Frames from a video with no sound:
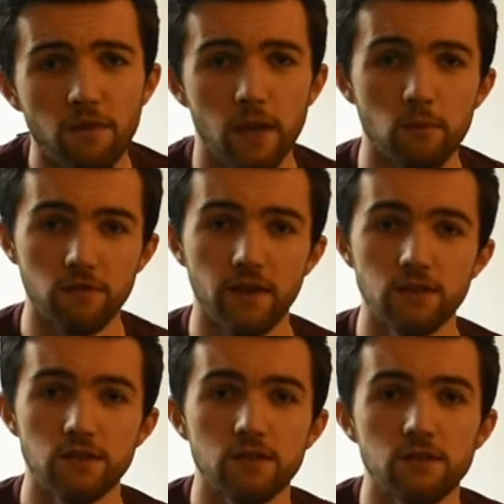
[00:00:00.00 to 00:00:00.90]
from the number of
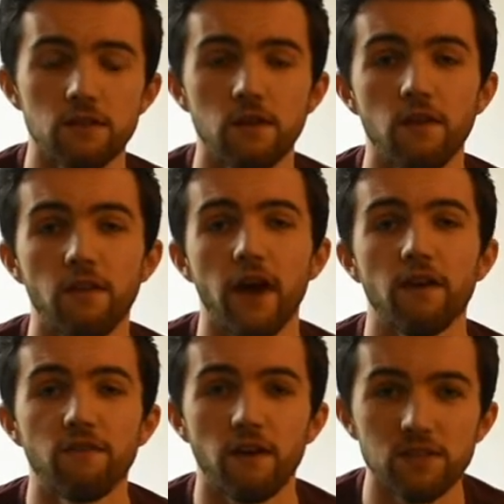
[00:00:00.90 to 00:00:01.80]
engines, they
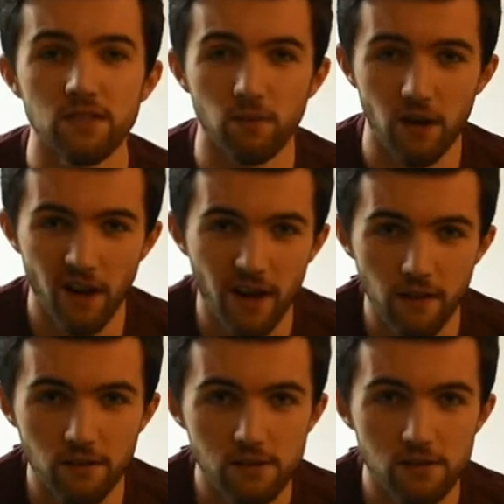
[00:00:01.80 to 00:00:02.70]
have very similar
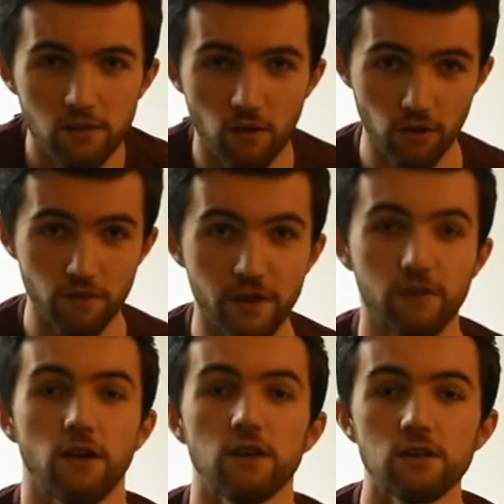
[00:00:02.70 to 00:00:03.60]
layouts, or
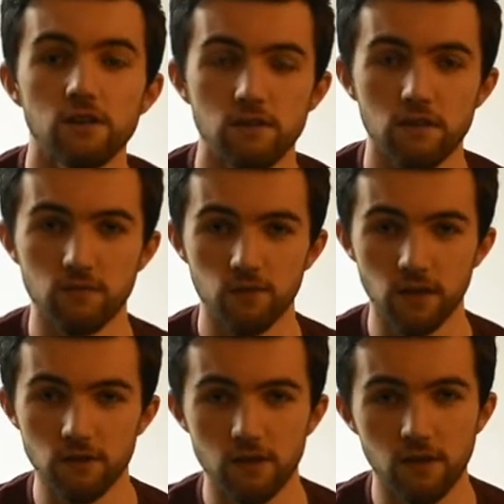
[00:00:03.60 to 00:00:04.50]
configurations as we
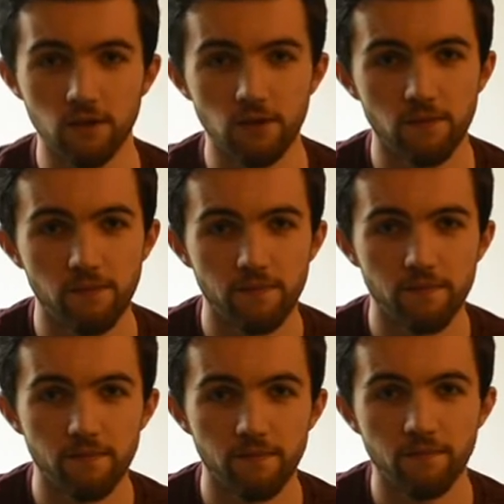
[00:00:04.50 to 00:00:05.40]
usually call them.
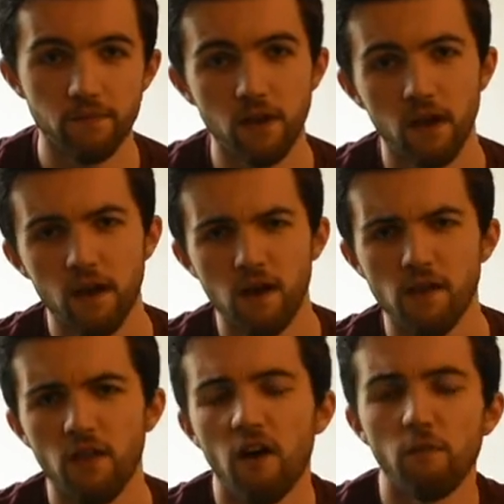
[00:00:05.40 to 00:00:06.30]

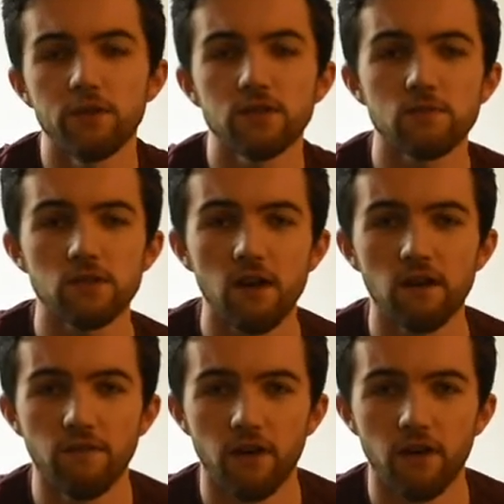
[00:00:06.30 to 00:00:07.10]
There have been some slight